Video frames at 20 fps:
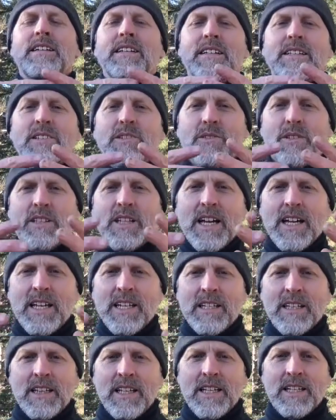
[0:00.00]

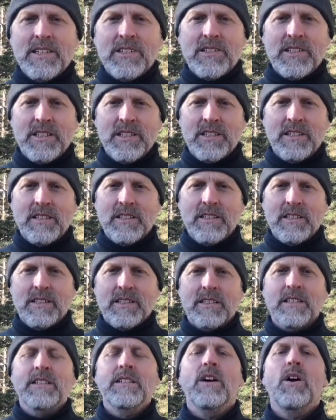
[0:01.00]
dilation,
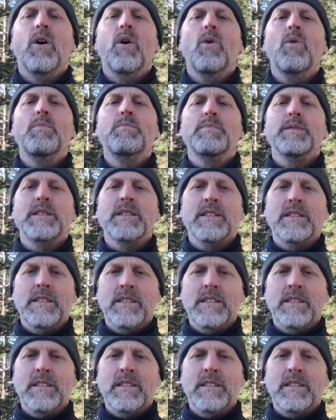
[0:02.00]
open.